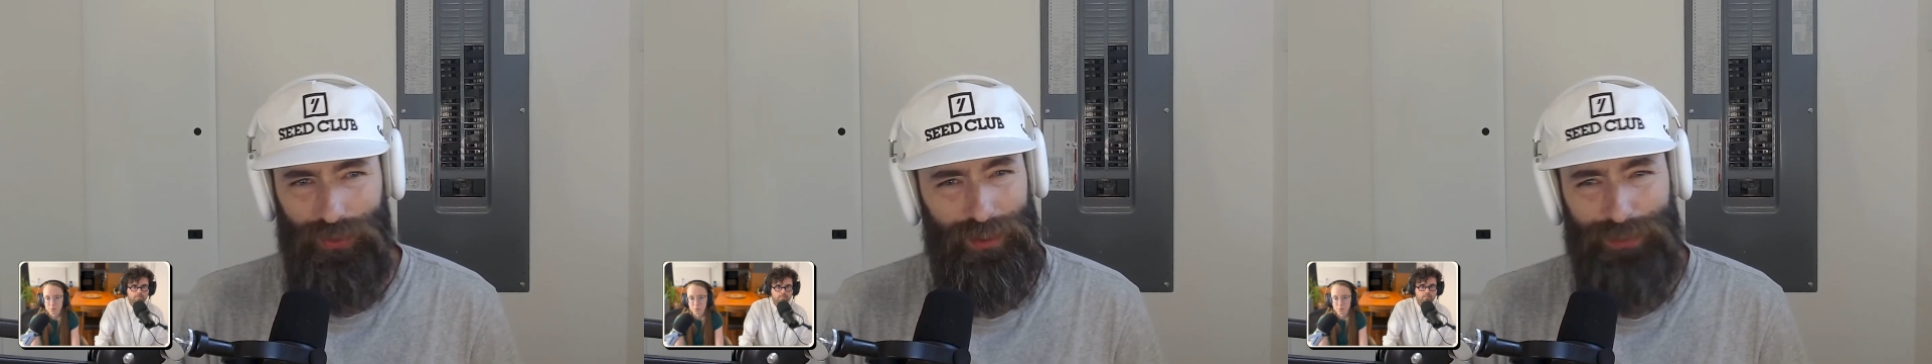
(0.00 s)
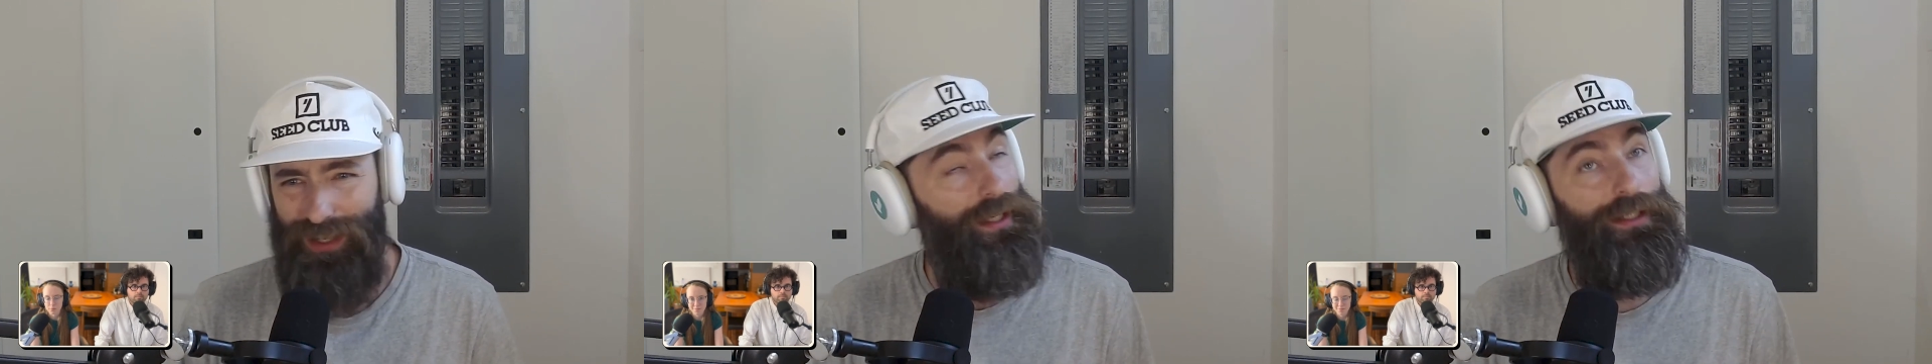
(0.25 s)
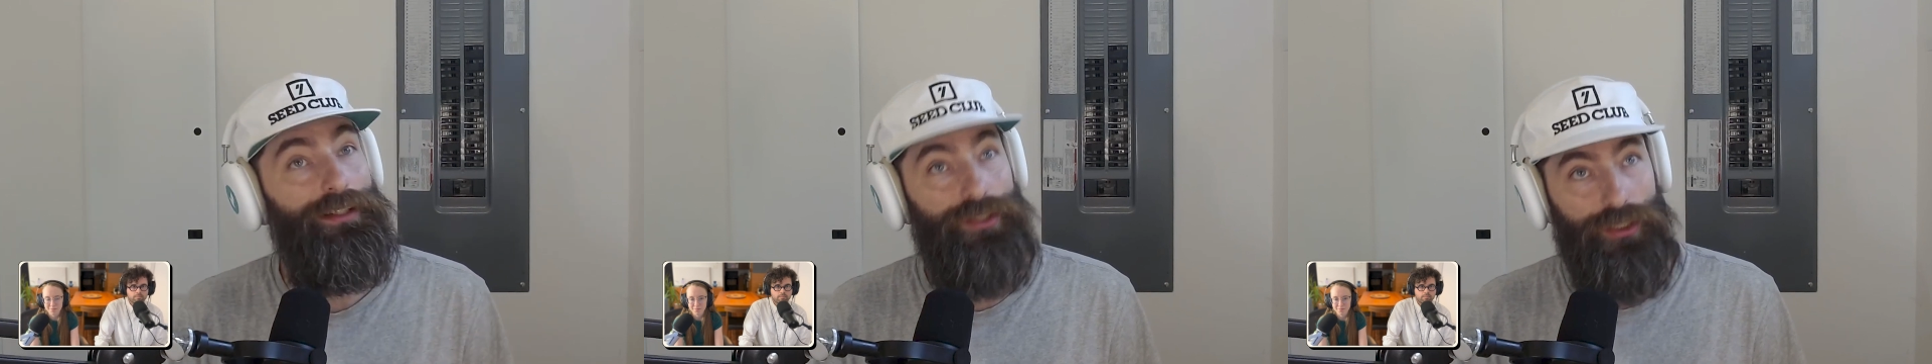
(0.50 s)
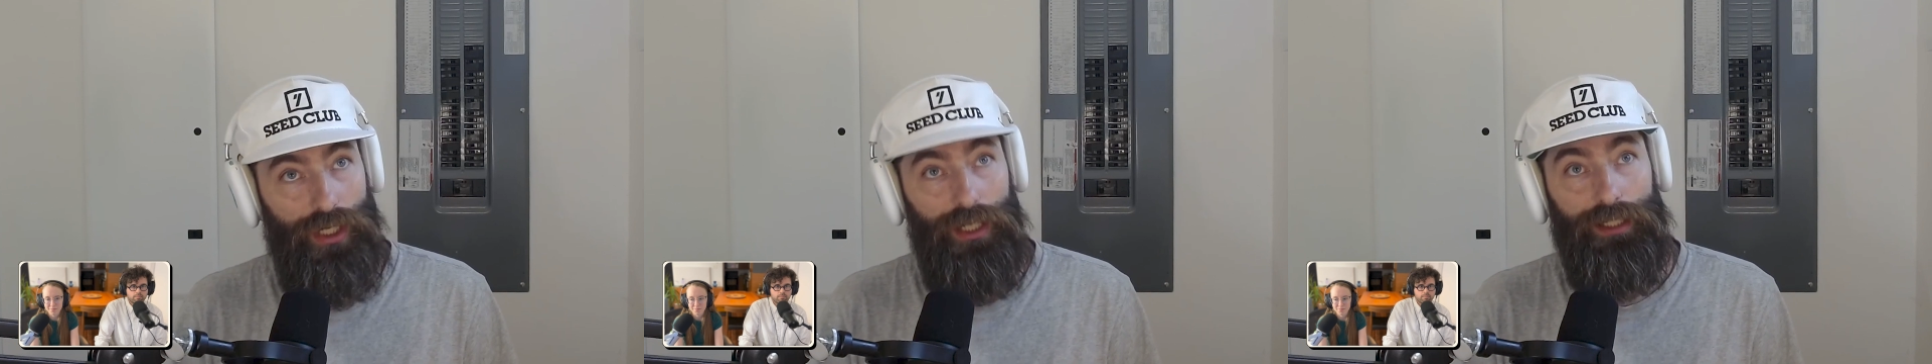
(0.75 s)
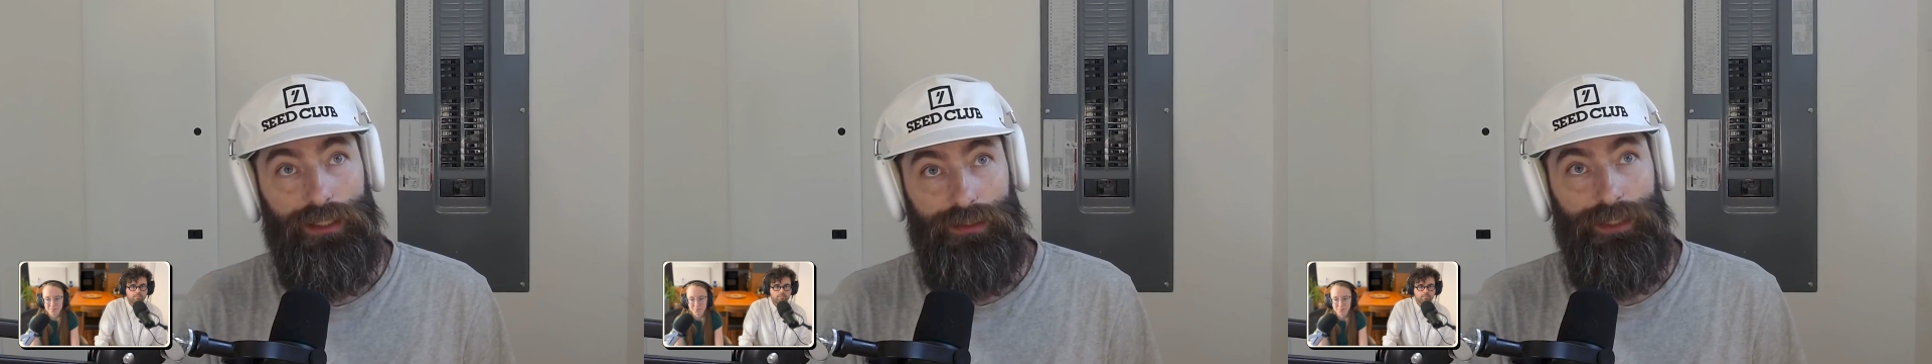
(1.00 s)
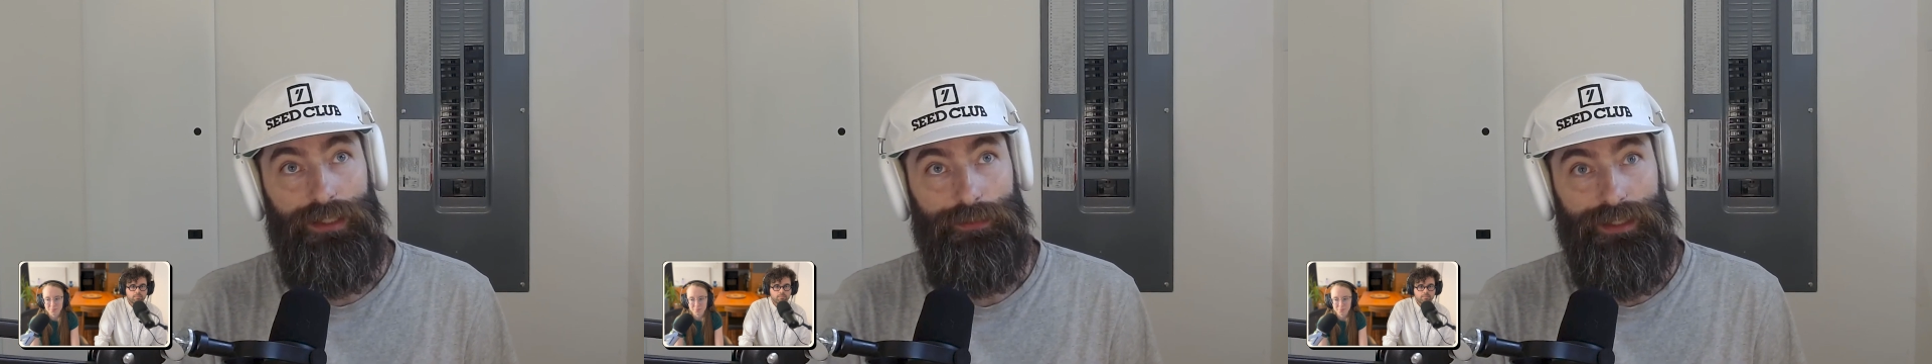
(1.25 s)
I mean, it is shocking to
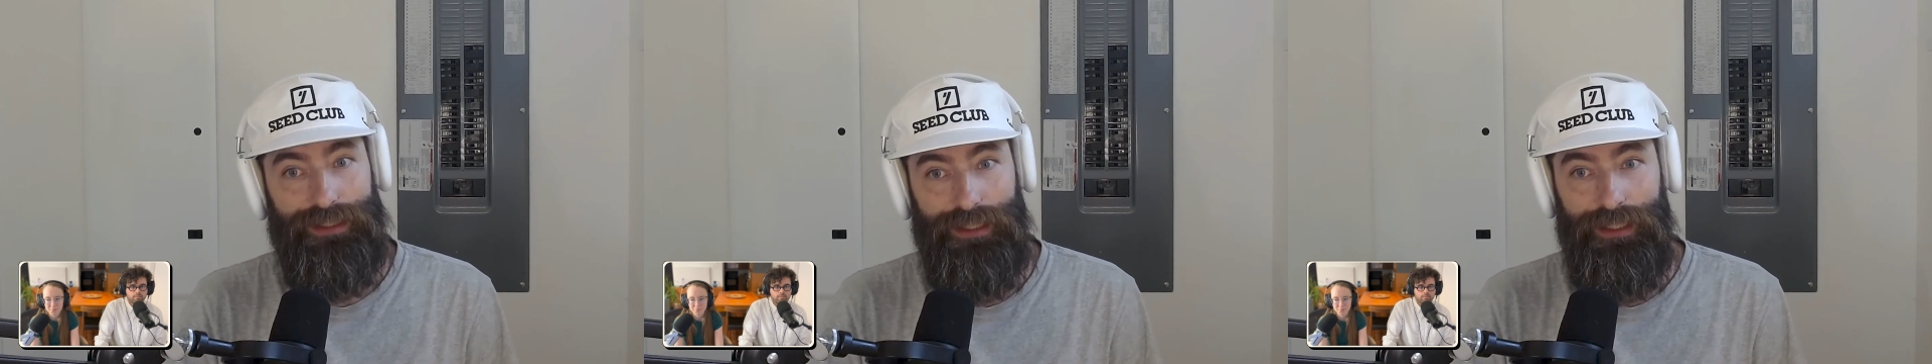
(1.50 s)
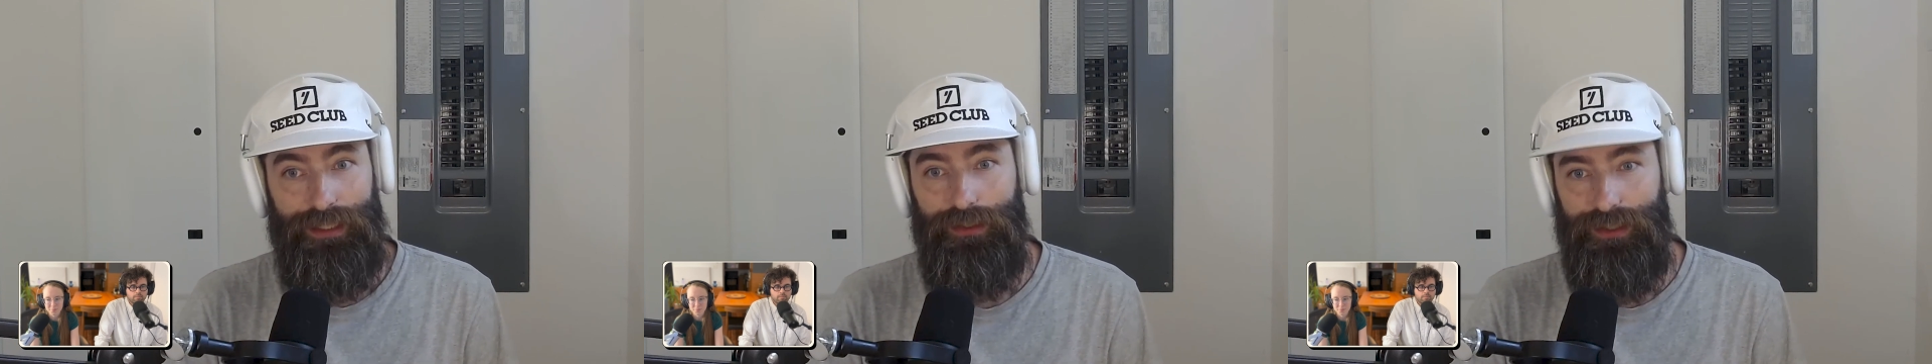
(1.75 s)
me to be sitting here